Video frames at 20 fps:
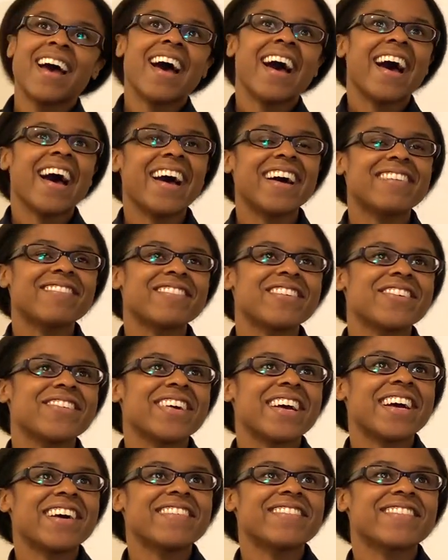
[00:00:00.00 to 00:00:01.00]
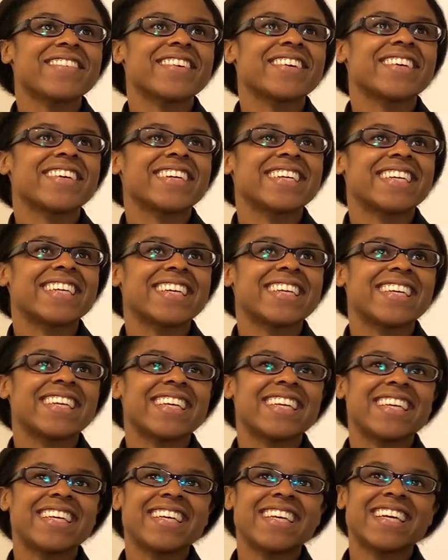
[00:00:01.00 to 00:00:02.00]
have you ever
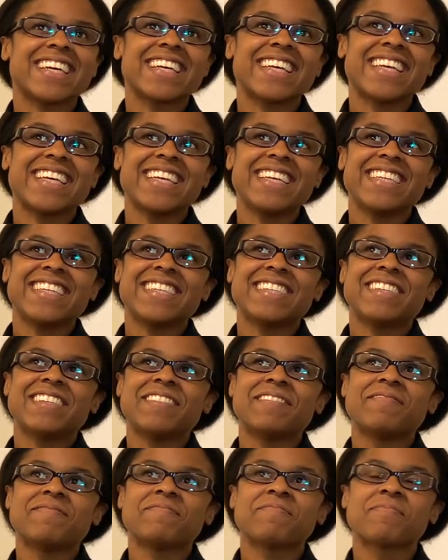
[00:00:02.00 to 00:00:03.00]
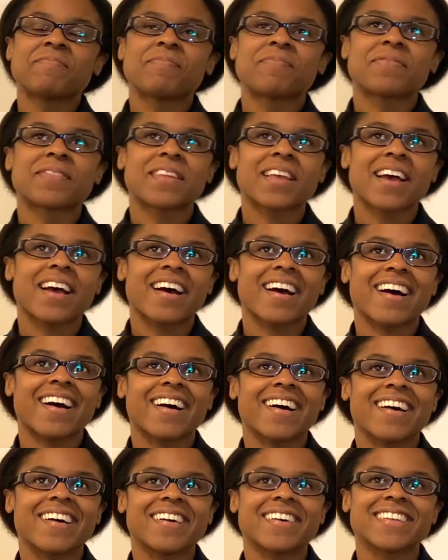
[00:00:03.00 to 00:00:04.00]
eaten,
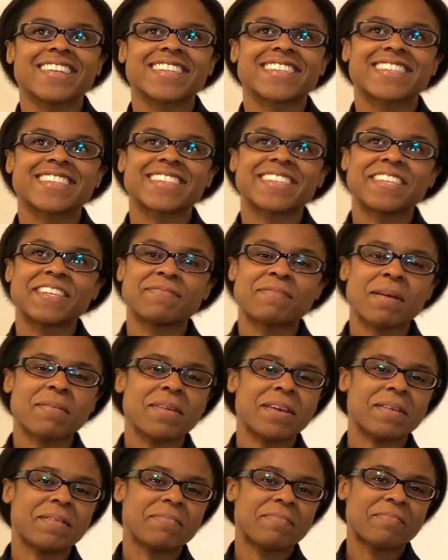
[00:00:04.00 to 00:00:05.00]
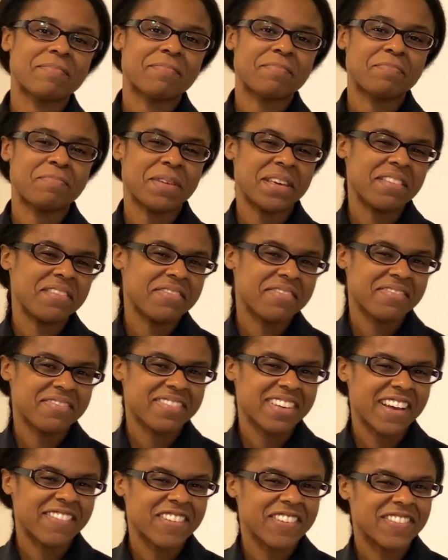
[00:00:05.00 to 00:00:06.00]
uh, let's see, maybe beef?
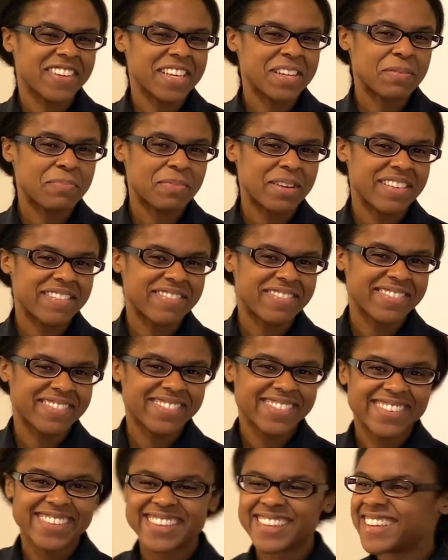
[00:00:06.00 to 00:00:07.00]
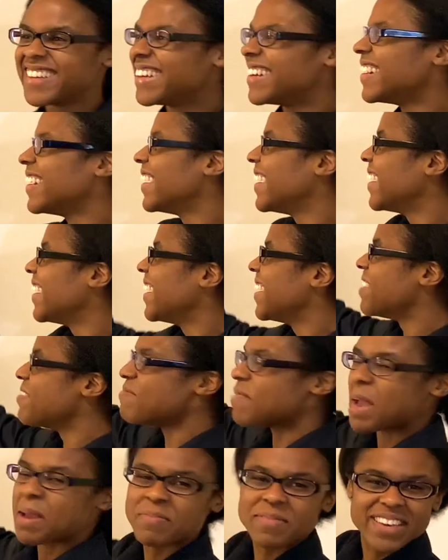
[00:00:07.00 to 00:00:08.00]
You ever eaten beef?
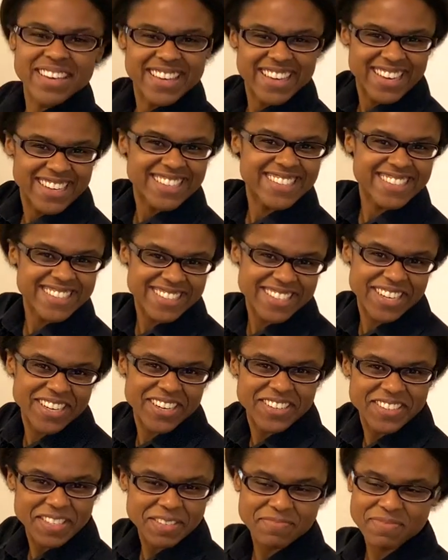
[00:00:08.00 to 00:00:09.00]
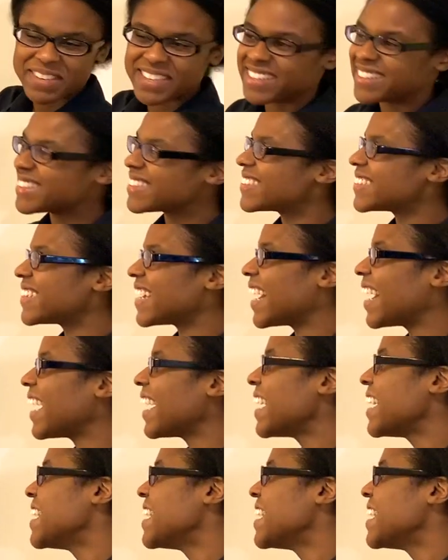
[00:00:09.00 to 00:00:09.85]
Maybe yes, no, it depends, yeah.